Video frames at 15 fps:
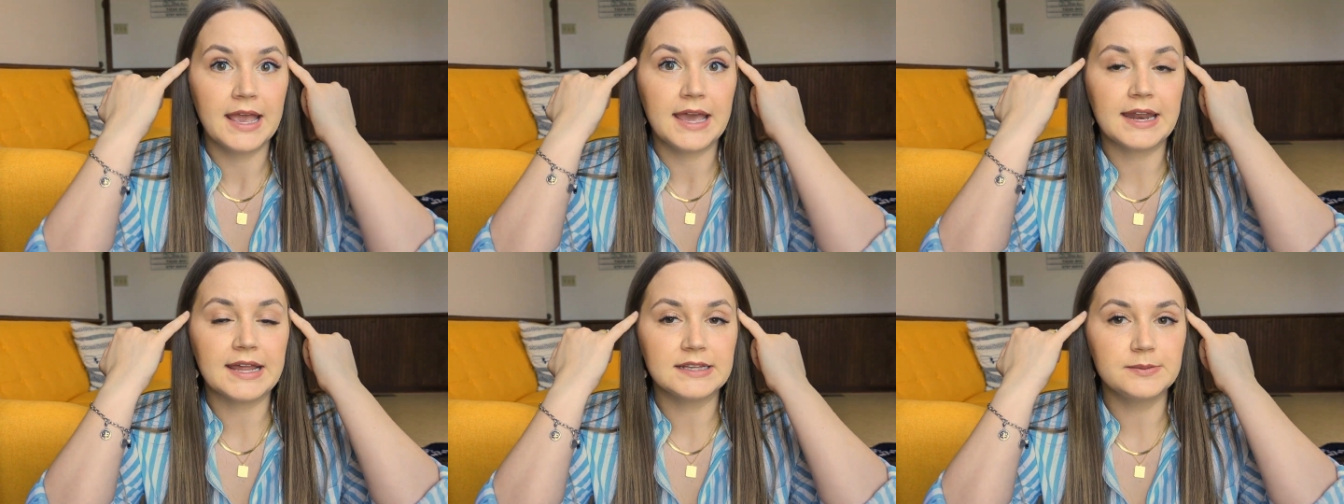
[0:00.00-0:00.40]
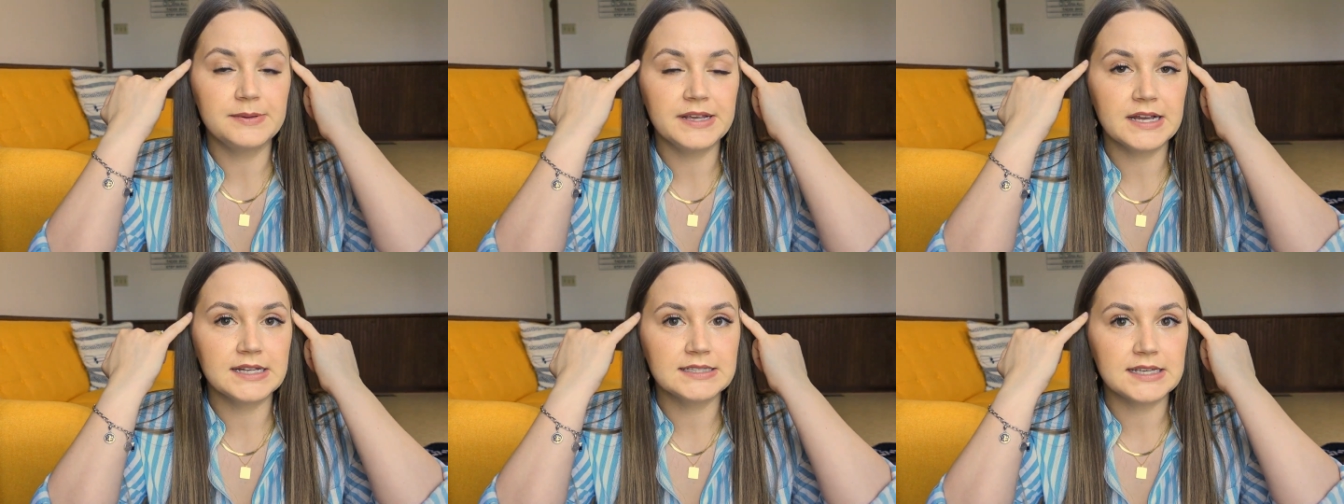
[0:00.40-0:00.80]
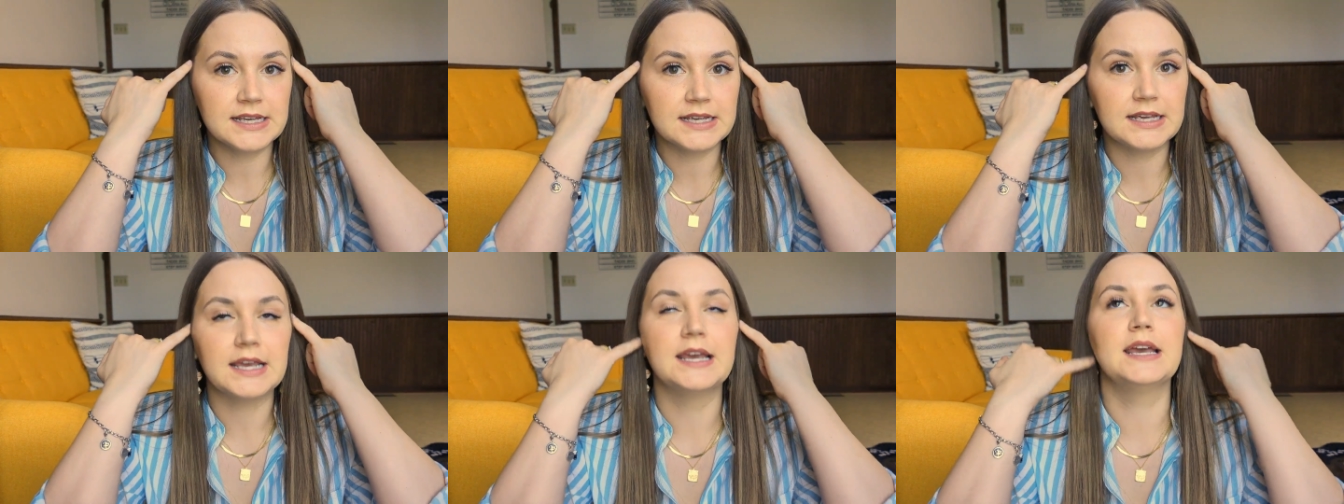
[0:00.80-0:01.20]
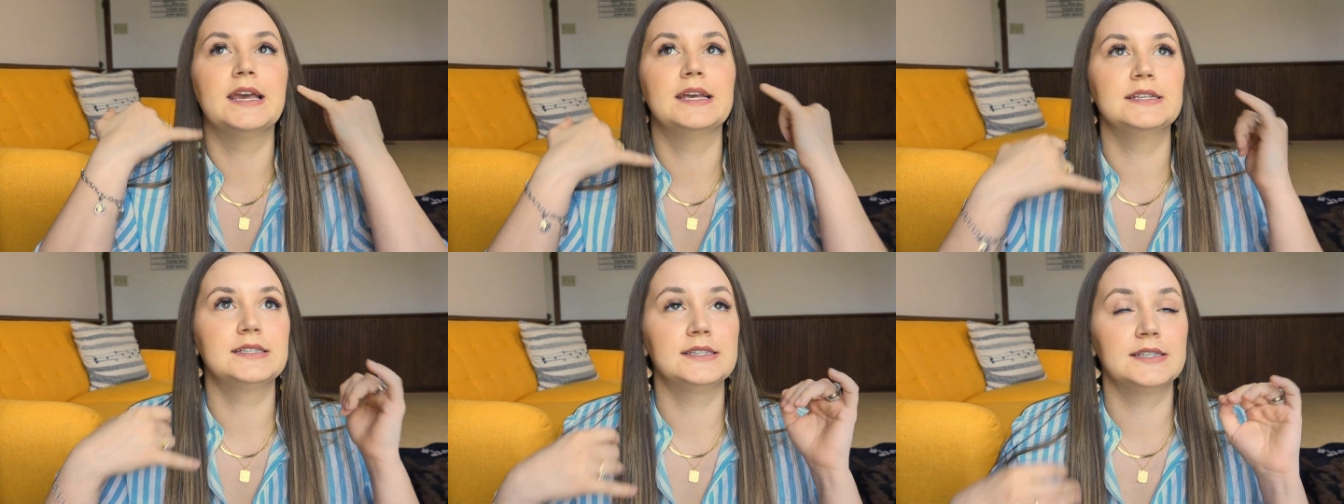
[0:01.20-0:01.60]
and it's because
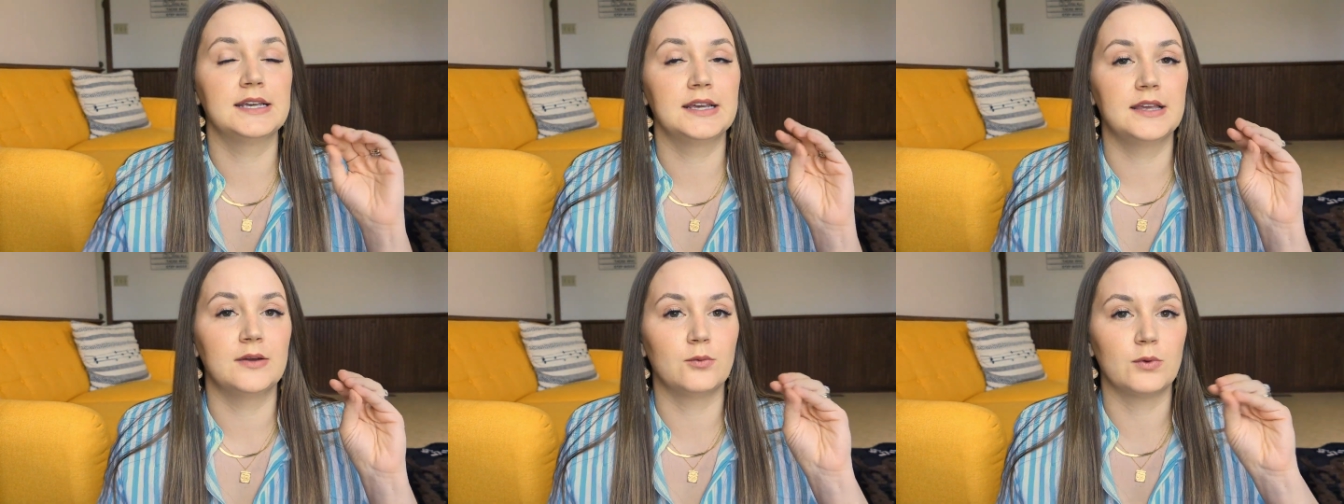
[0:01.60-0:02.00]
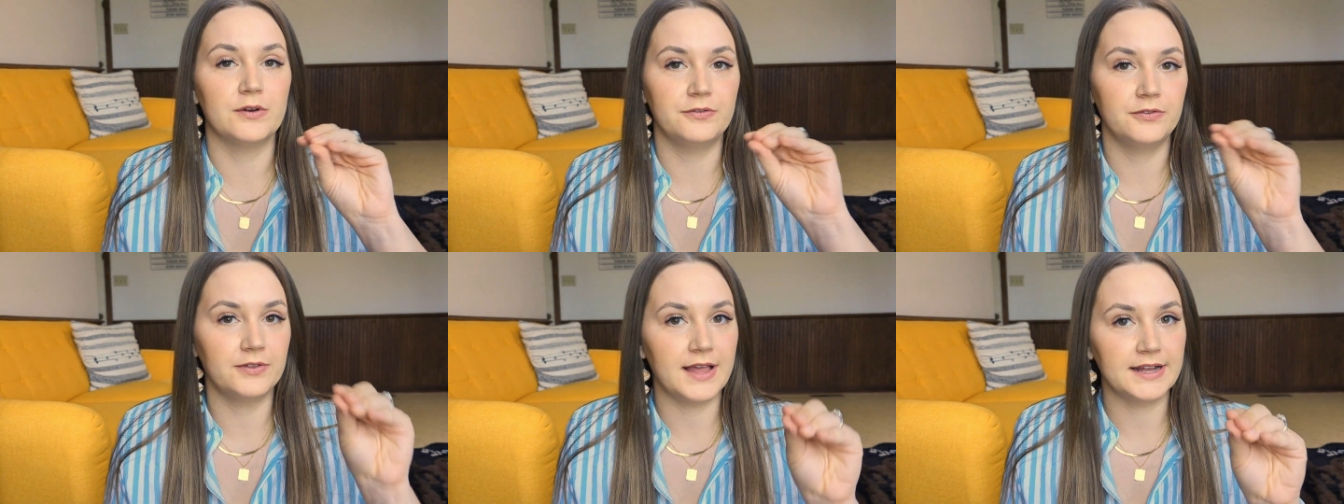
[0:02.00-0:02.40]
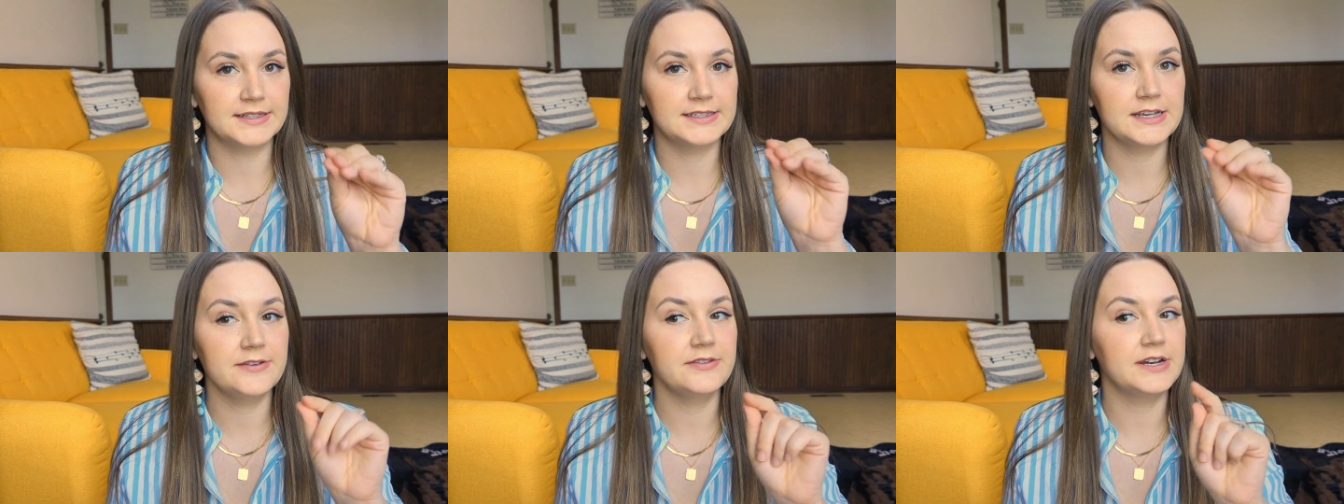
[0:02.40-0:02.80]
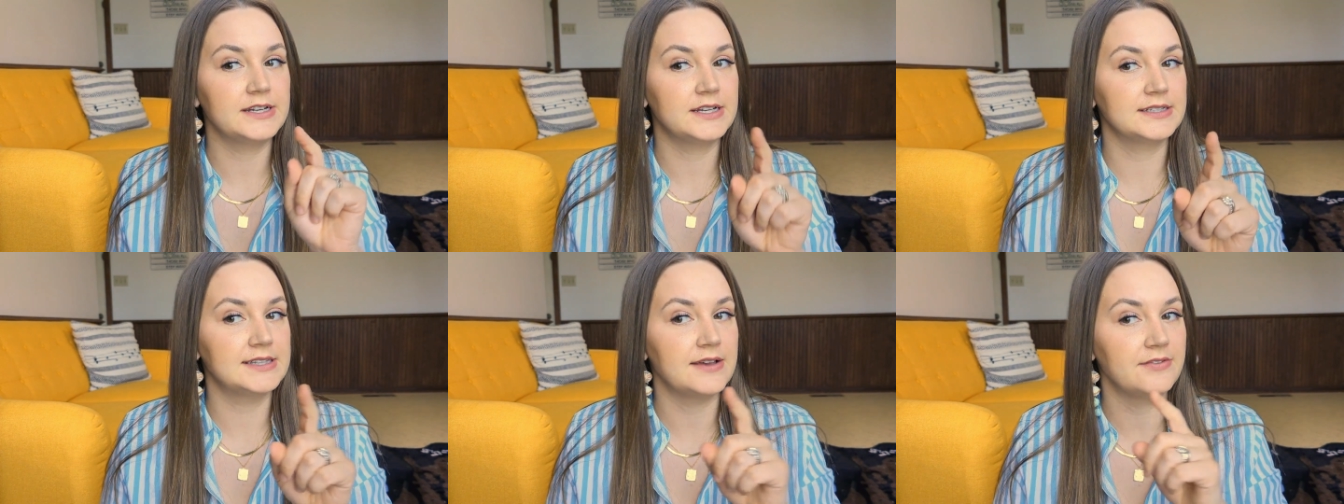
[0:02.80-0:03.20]
it is reflective and
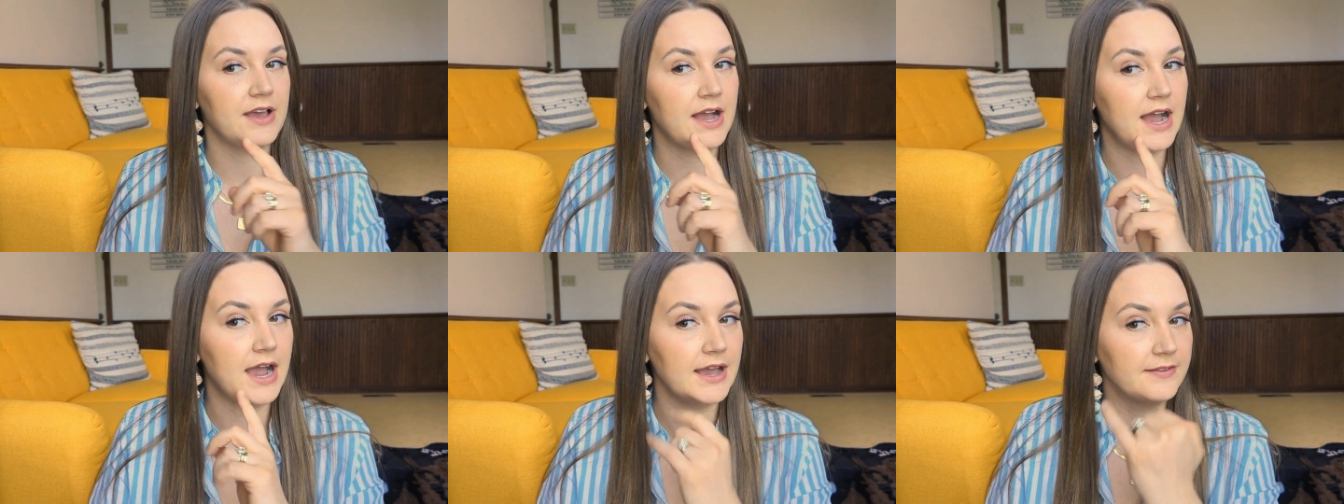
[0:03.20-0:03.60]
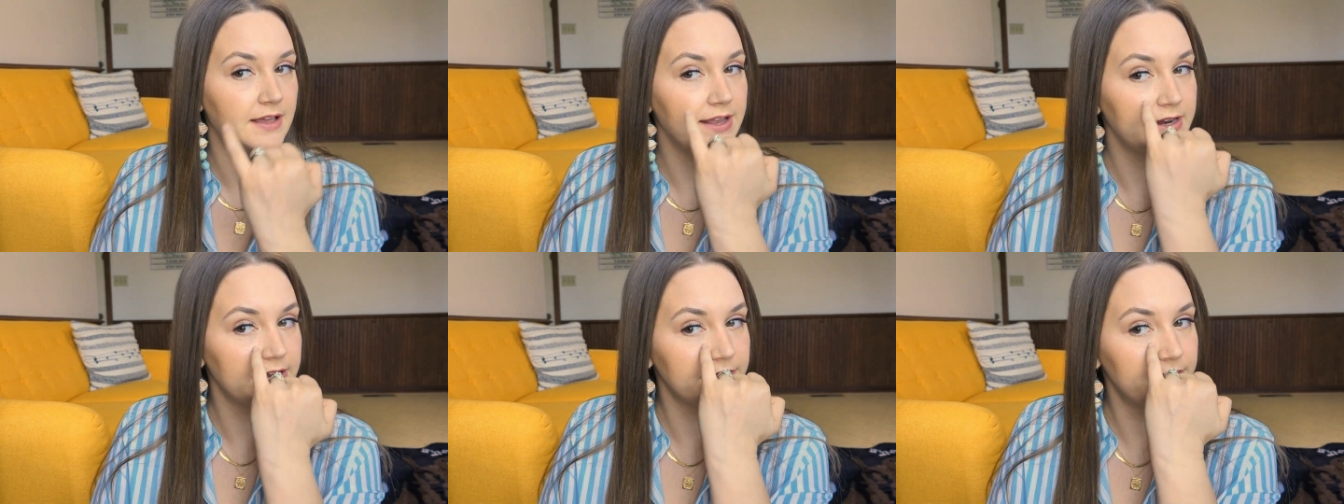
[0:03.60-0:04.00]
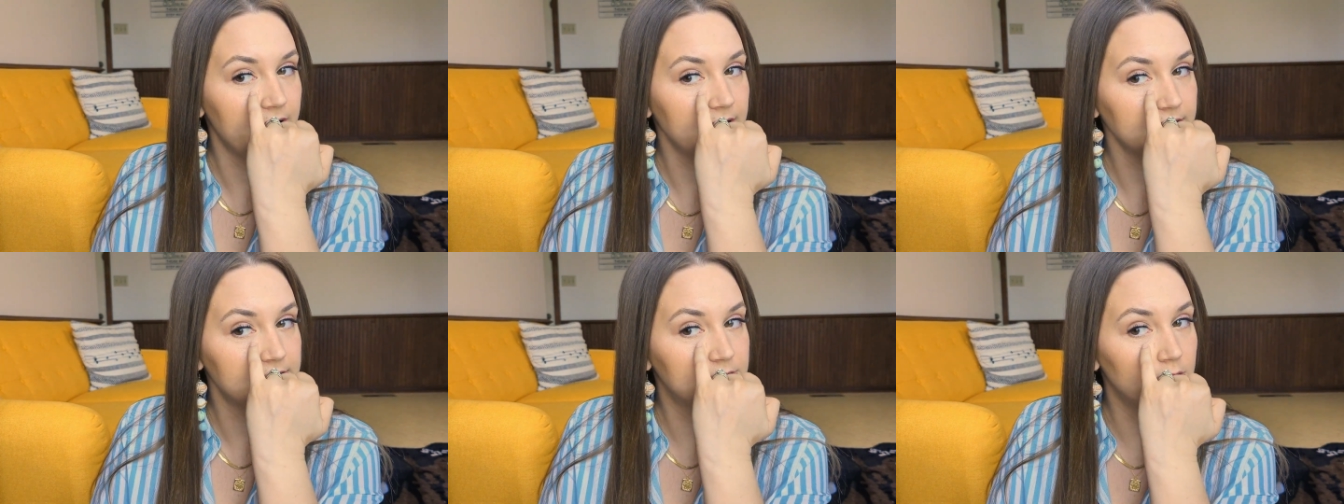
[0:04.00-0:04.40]
it does have that highlighting effect.